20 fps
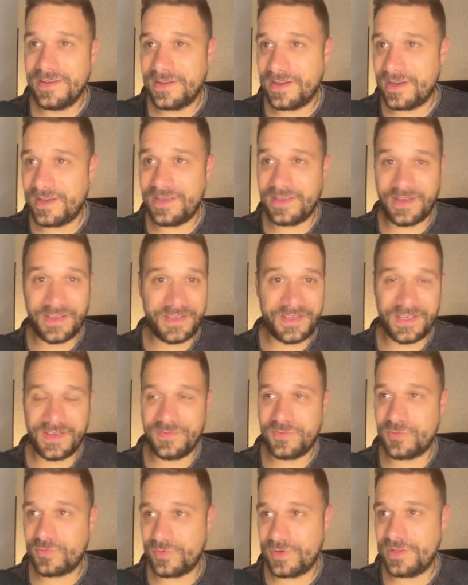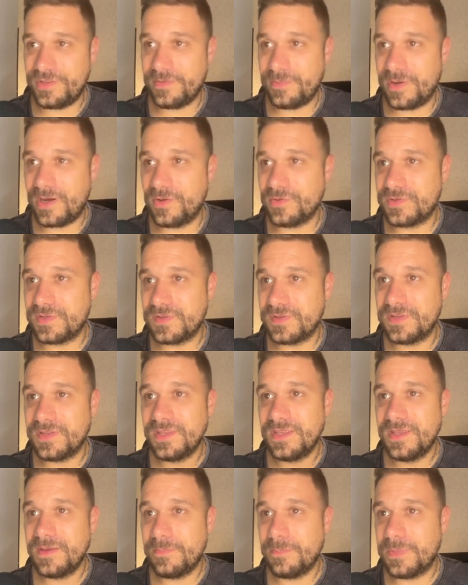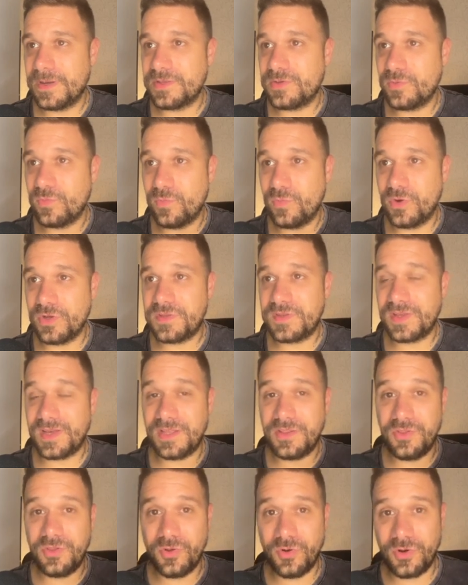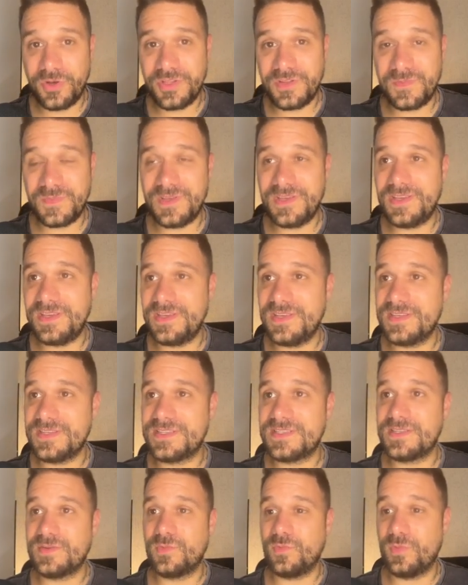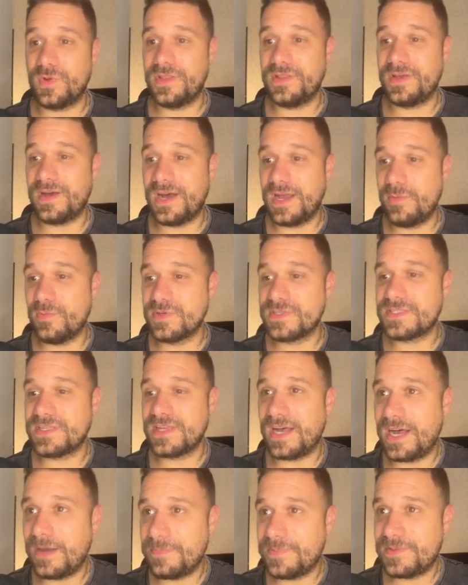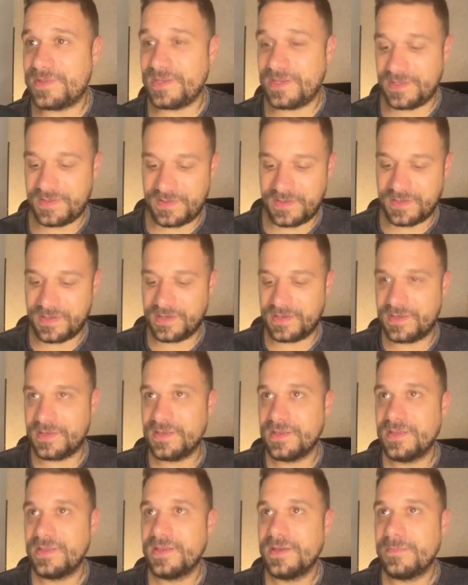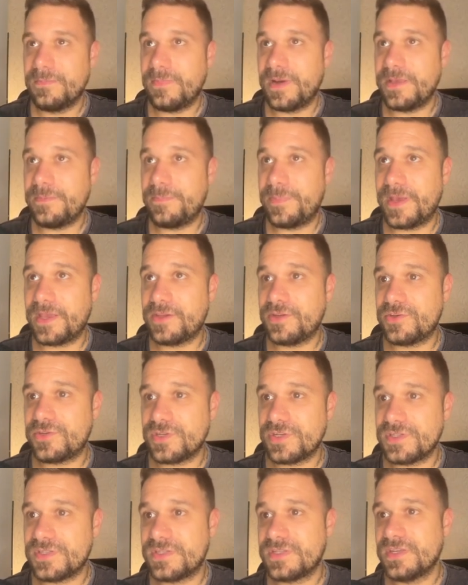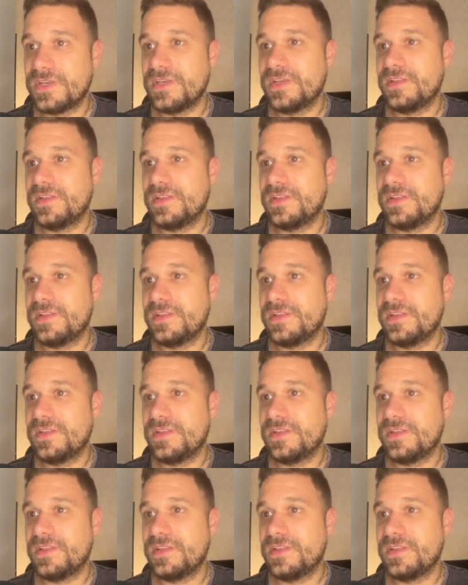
I, I have to read about it. But what annoyed me is when I was updating my packages,